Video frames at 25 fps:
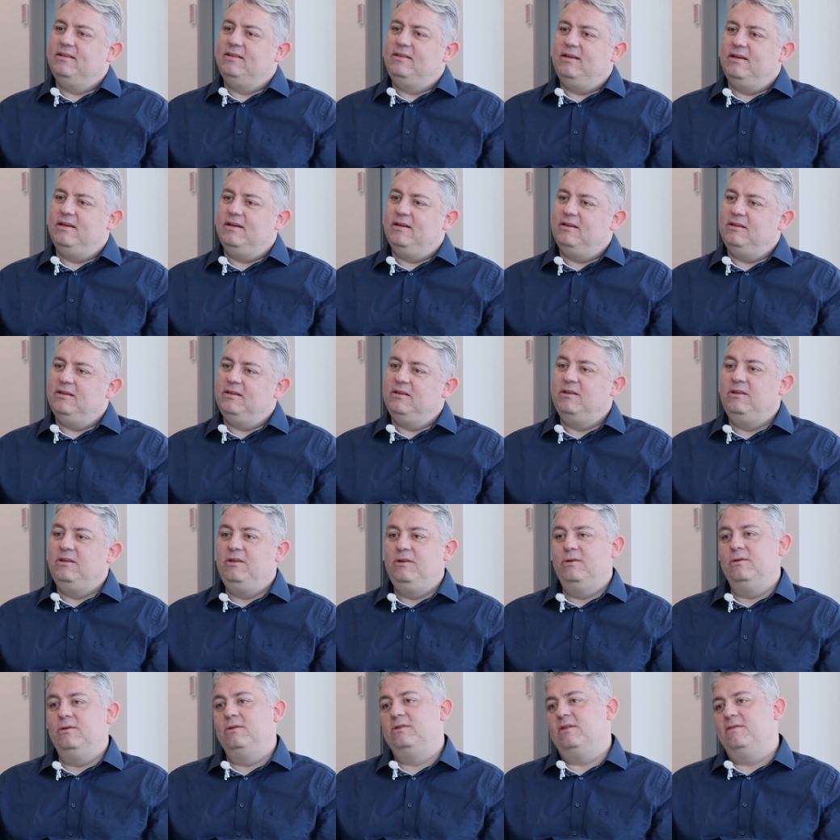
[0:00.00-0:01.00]
There are
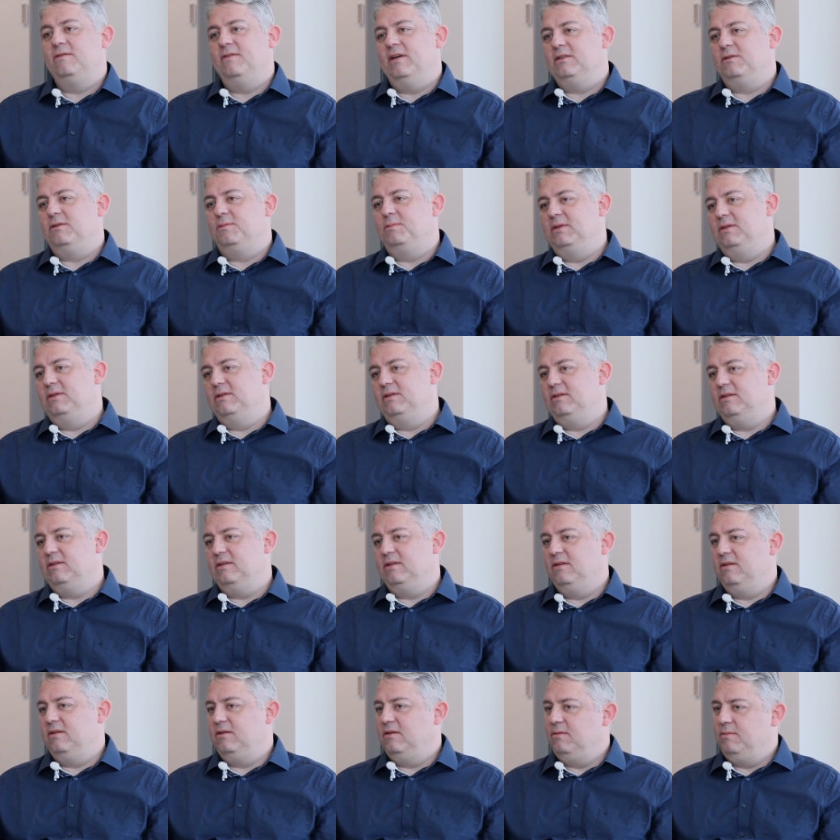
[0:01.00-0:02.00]
huge investments
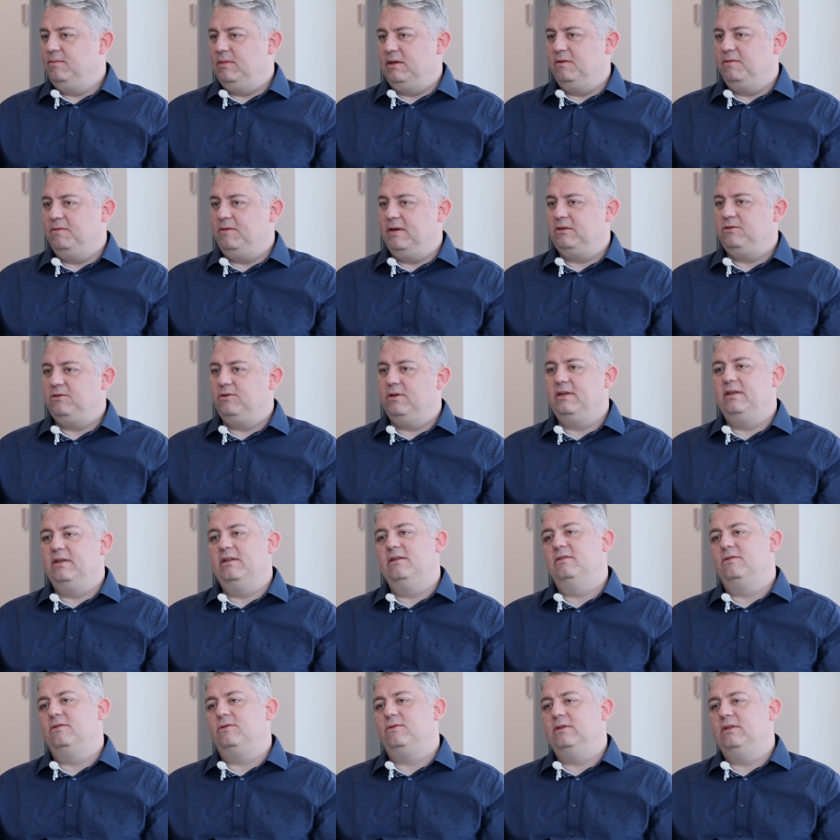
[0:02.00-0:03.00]
in the manufacturing
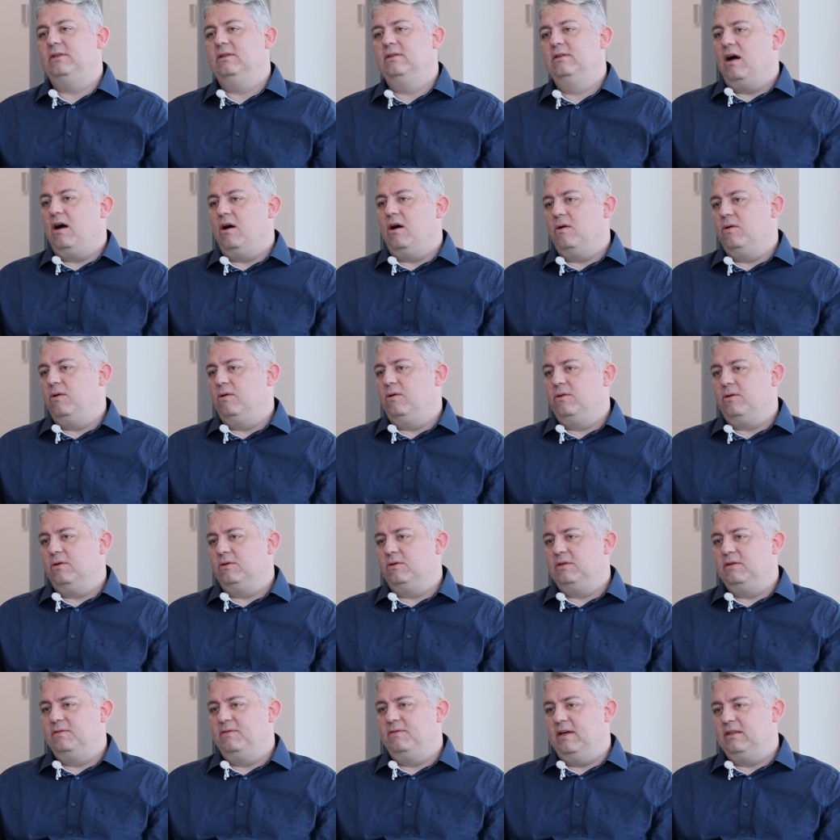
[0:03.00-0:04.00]
industry. How
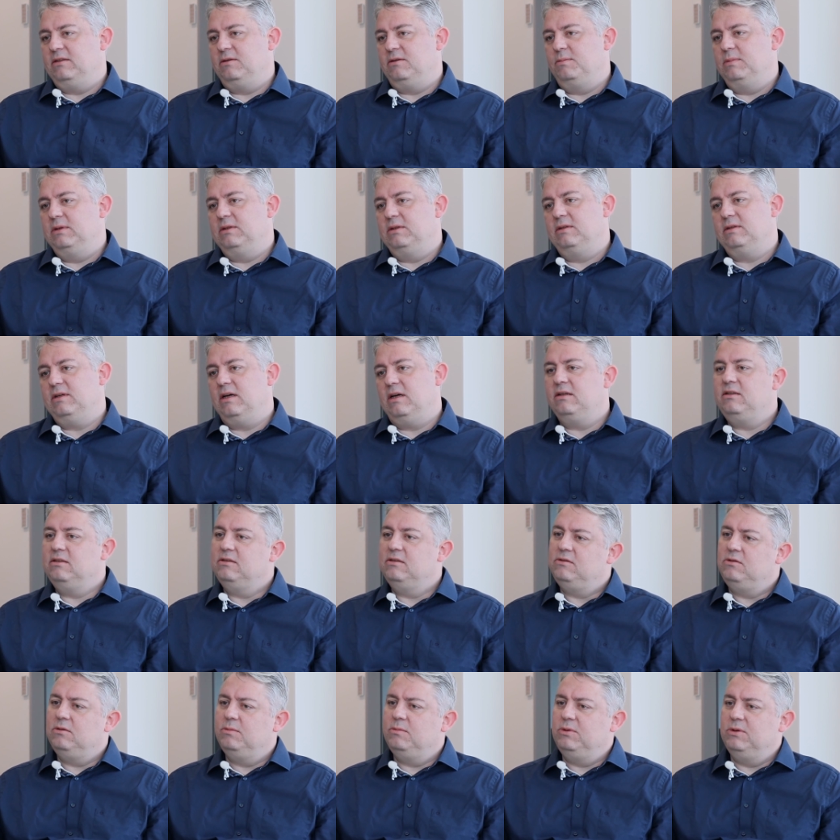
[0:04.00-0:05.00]
those investments are
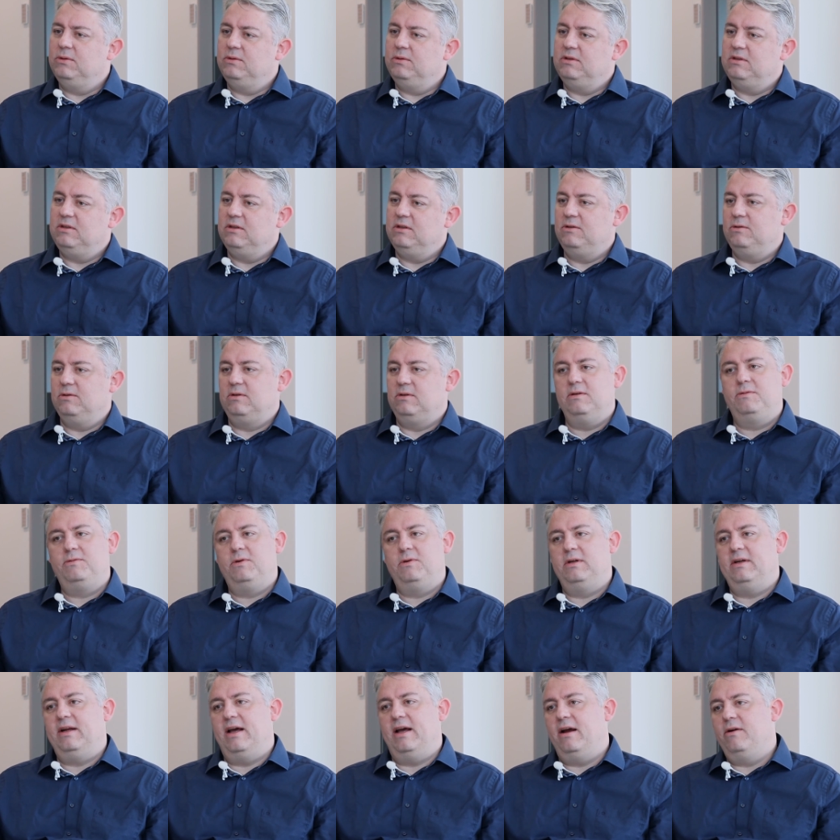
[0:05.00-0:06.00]
distributed into
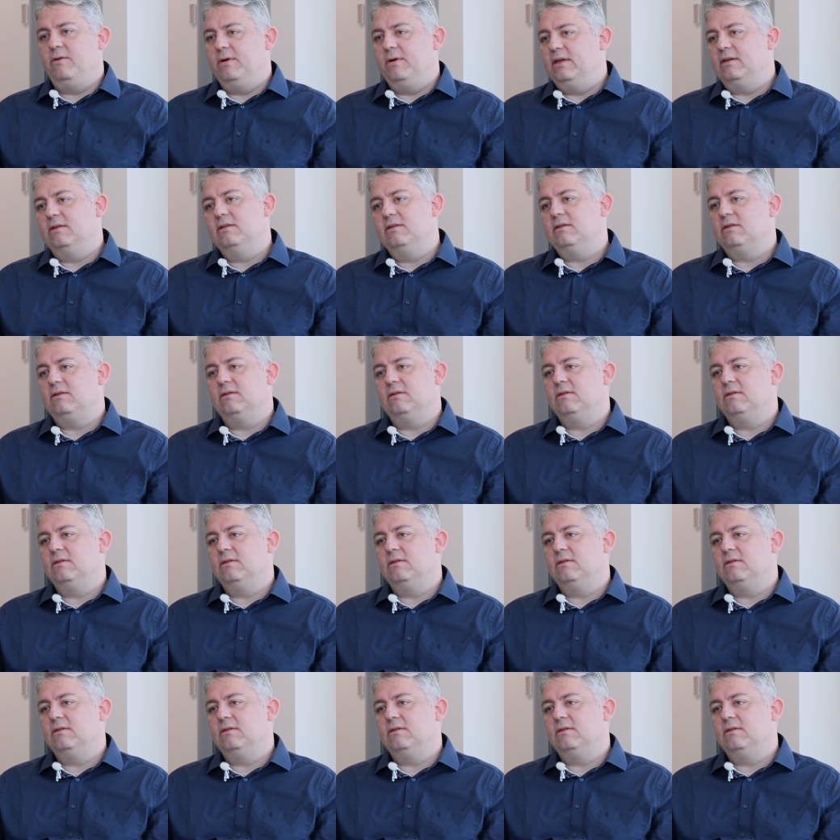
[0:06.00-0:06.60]
different areas?